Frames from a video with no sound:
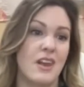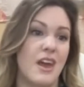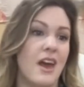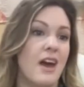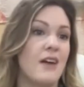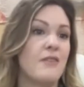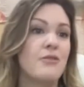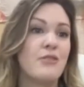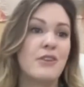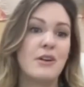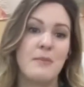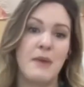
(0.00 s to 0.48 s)

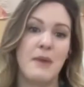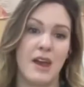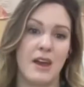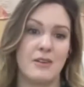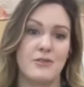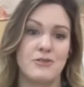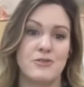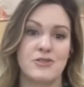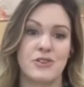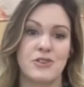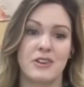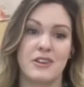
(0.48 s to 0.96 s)
every
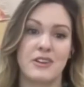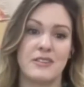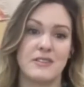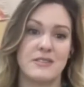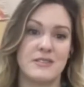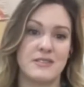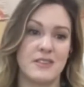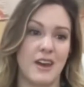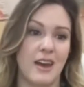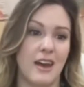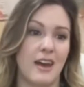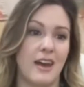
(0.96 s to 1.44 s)
manager can
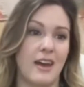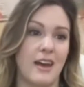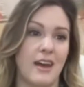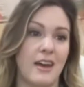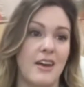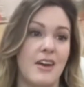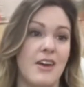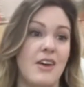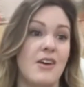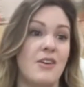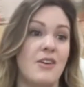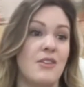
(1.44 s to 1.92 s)

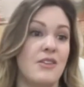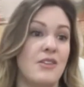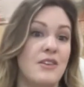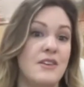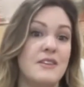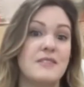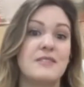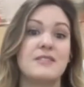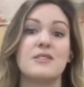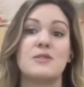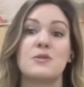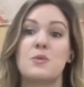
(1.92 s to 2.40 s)
say
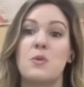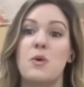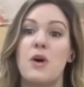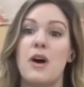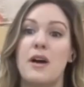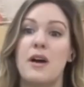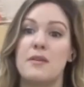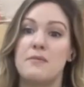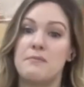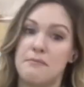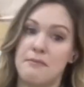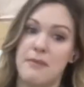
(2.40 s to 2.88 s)
this is
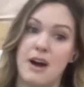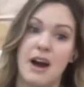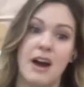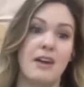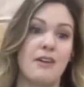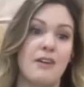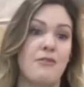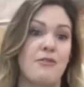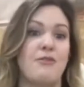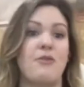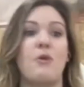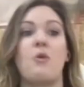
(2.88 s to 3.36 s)
what
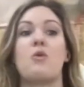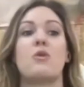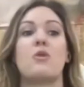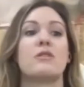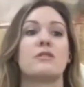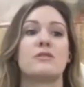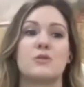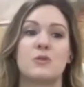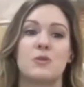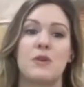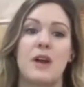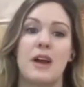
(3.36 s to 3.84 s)
my
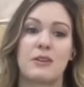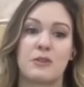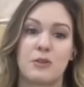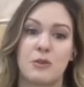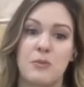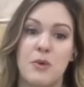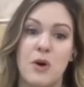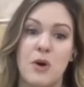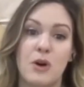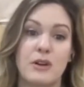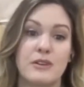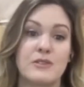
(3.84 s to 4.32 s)
four direct
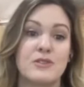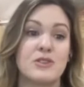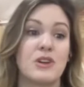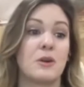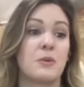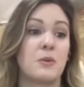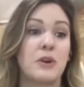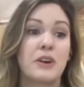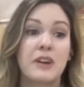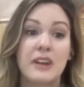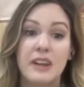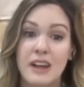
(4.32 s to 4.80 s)
reports are
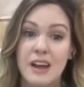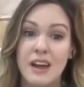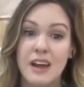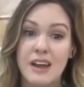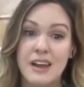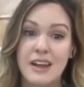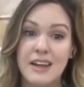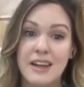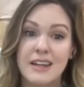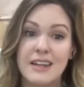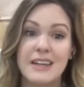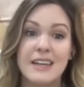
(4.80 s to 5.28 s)
working
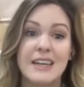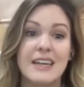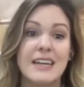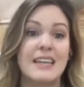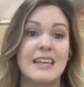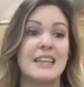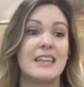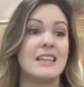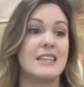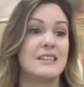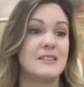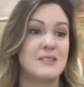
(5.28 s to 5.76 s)
on
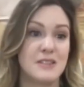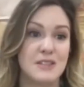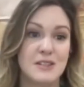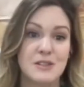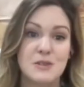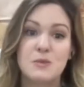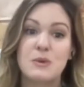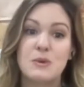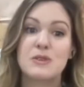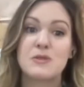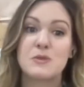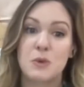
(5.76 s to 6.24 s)
this
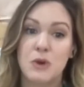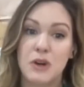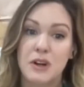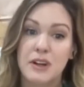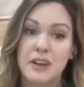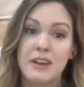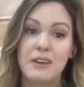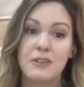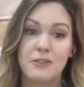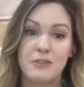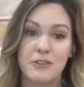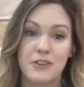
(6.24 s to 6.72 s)
is what's
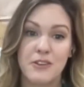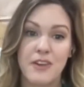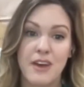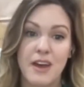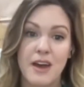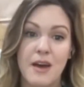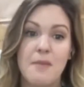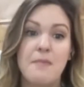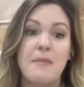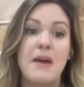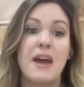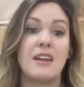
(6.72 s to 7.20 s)
working for
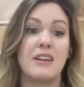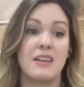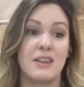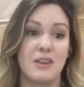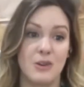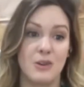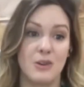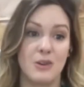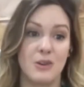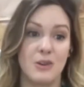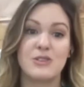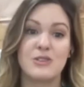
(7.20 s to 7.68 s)
them and
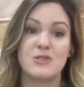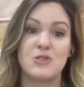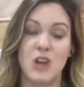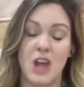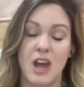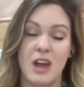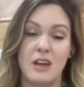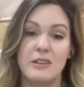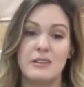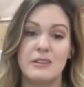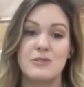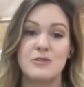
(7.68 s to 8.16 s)
here's the
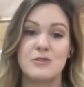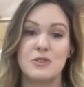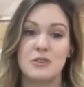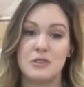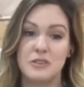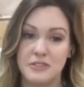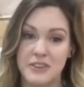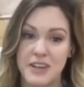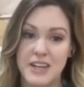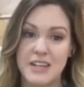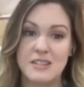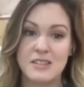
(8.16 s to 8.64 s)
challenge
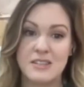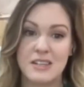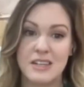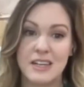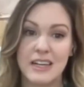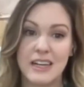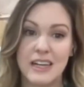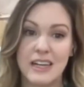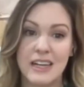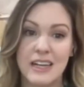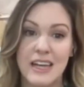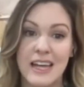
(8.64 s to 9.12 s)
they're
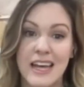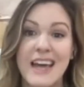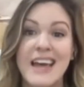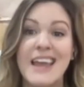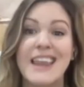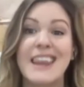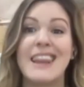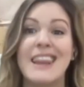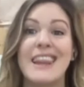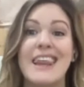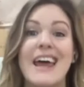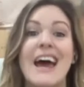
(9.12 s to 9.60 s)
facing
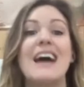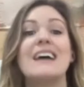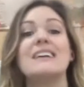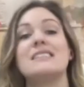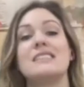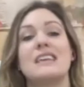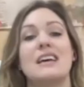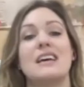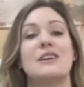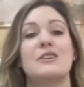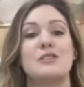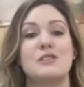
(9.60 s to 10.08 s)

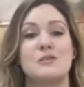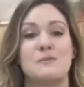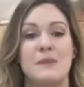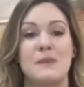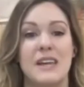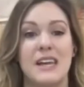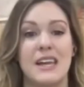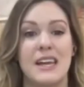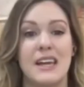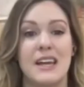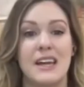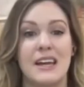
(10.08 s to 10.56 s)
that tells
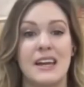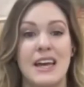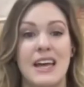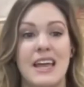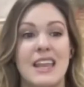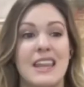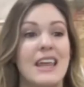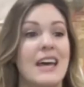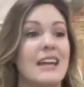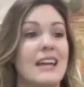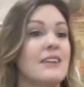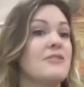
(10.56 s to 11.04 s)
me
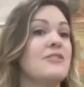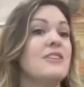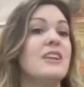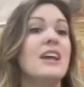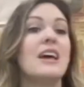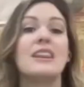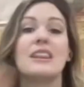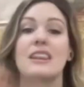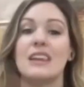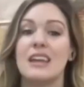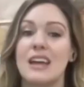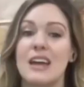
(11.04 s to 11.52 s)
that if
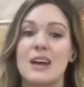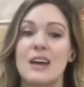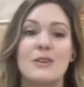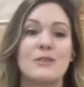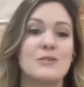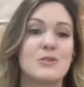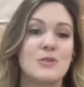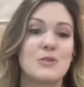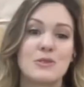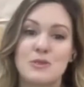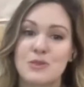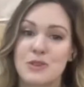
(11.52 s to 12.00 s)
nothing
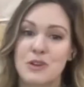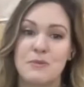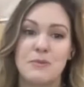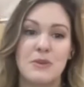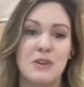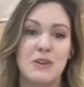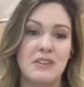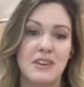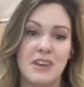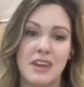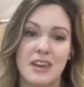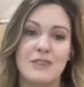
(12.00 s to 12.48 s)
else there's
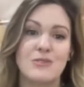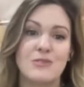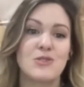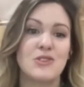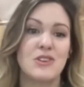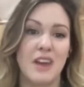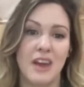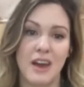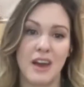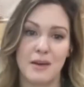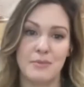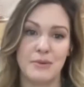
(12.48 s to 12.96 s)

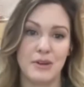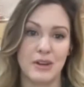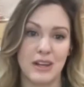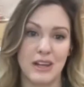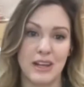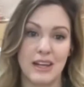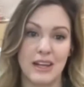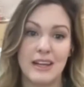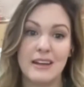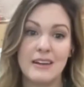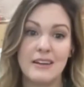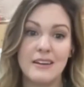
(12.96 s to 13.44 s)
communication
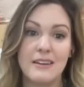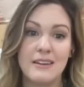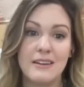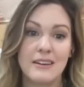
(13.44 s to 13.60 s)
happening